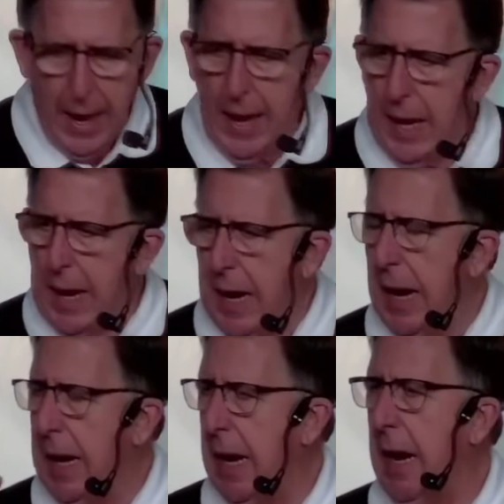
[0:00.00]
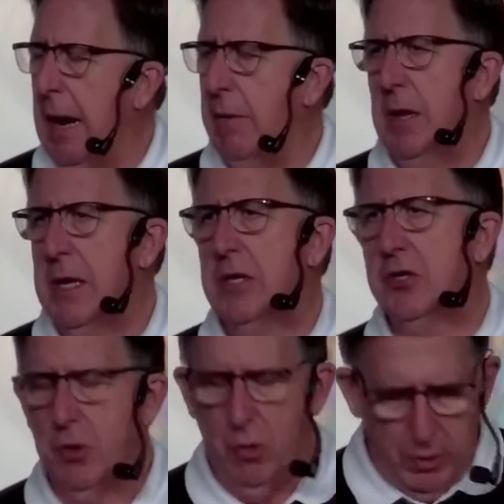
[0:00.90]
And I really
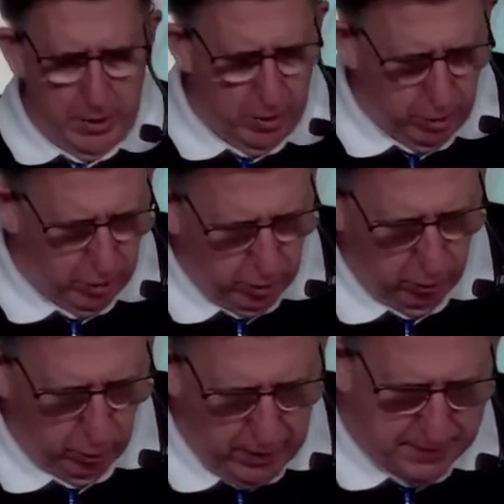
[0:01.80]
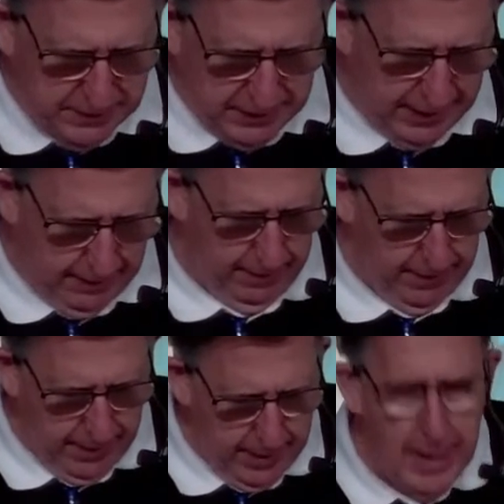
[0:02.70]
enjoy her website.
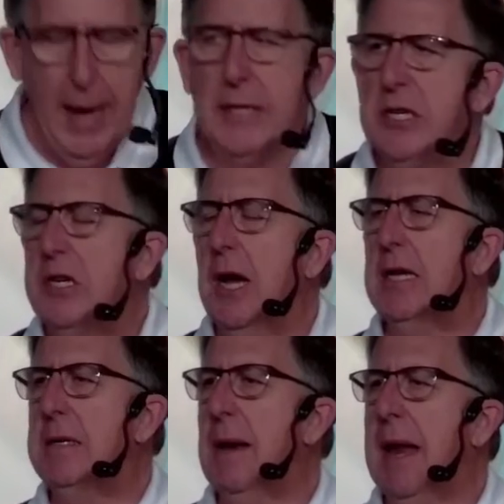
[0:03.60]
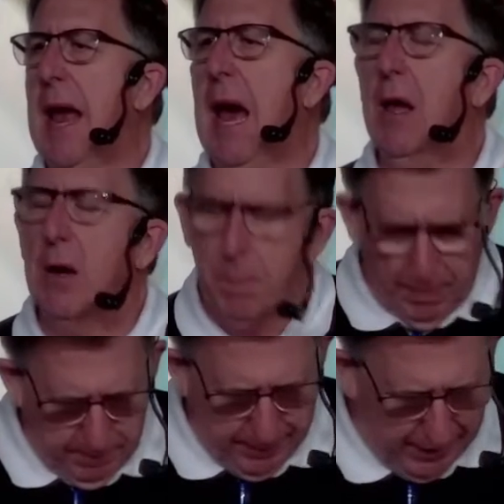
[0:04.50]
And she talks about how to
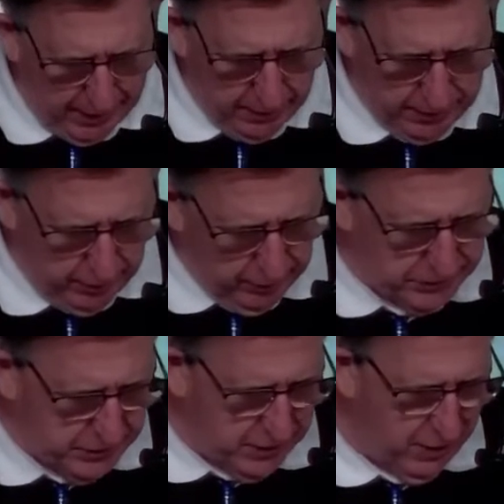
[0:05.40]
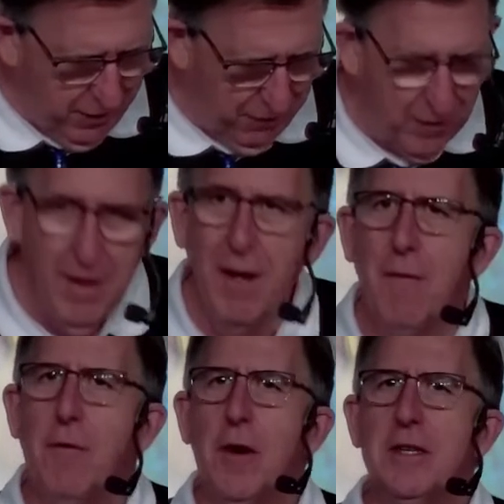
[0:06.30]
prepare yourself
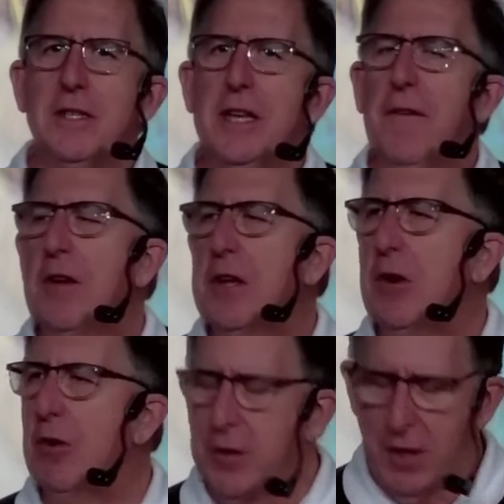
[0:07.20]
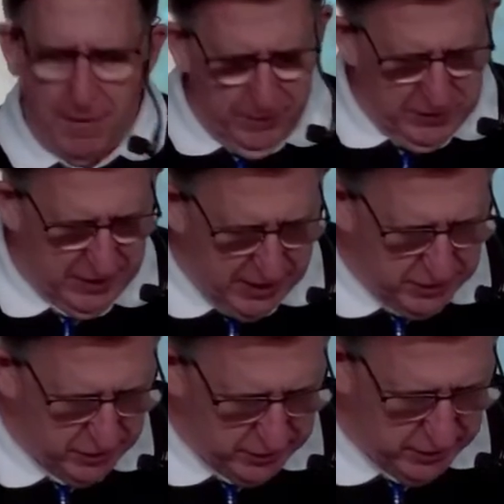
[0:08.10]
for difficult
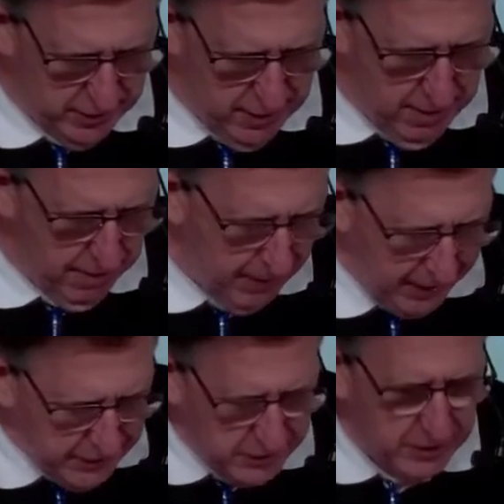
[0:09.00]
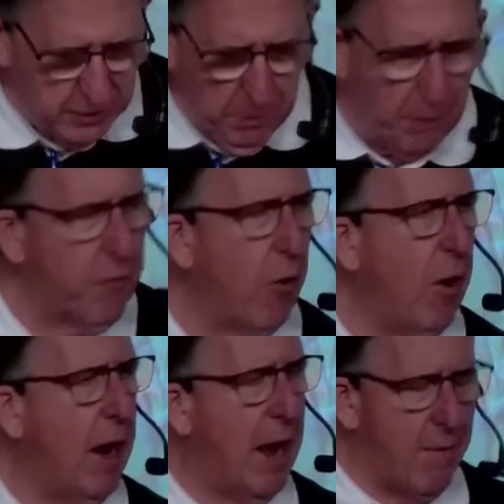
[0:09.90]
conversations. And she says,
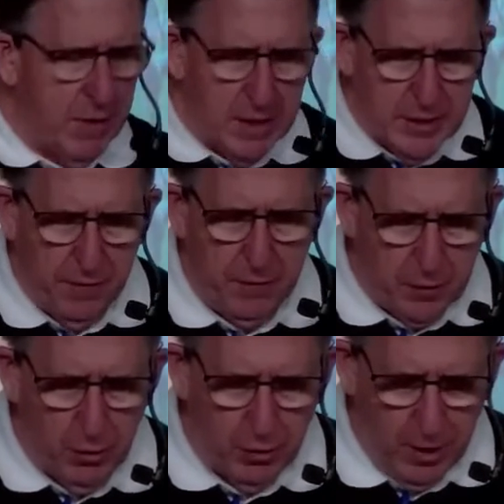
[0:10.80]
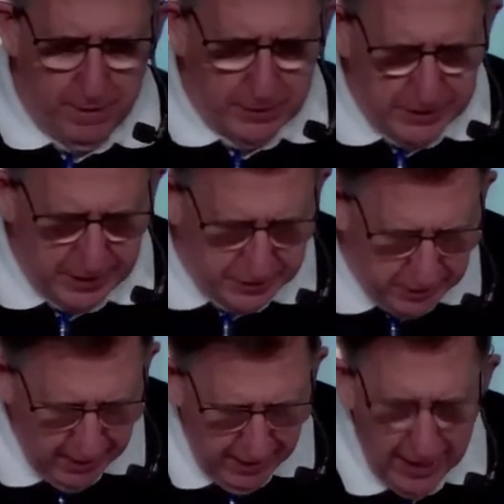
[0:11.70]
before having a difficult
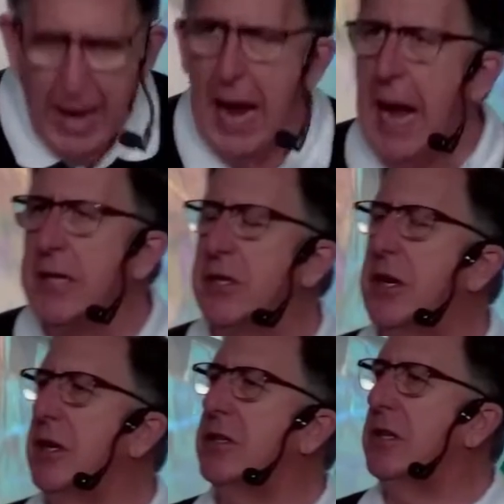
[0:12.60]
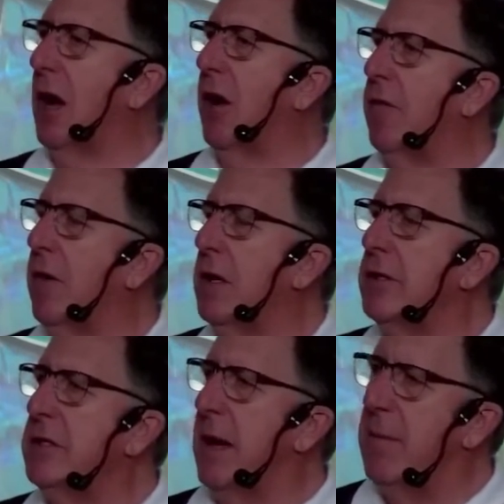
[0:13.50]
conversation, ask yourself
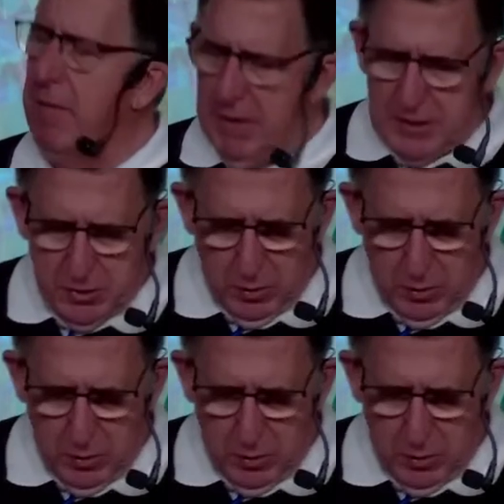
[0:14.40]
some of these